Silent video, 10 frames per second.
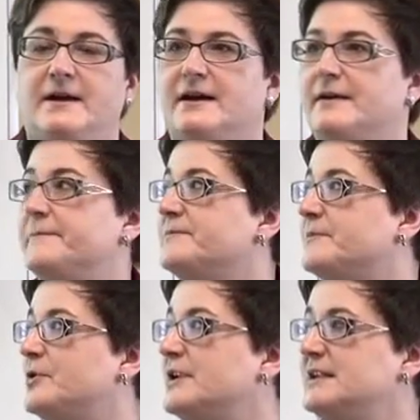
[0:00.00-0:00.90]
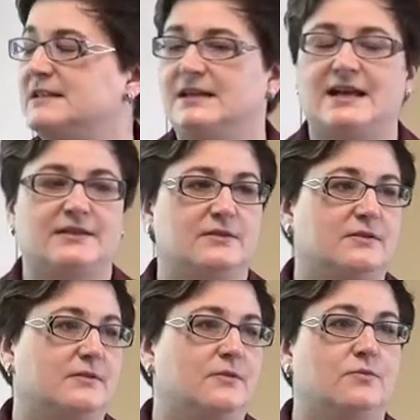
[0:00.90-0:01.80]
Um, putting
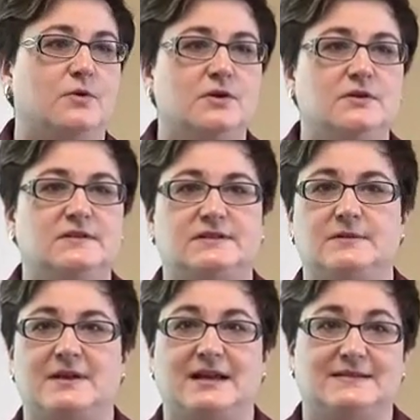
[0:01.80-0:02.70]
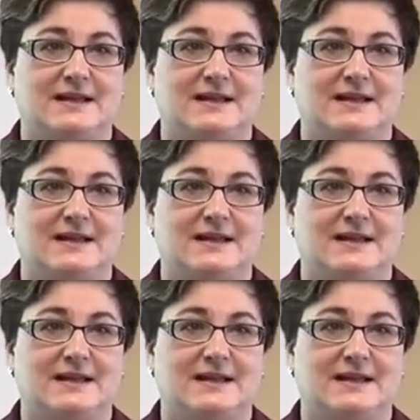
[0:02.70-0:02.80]
together words to make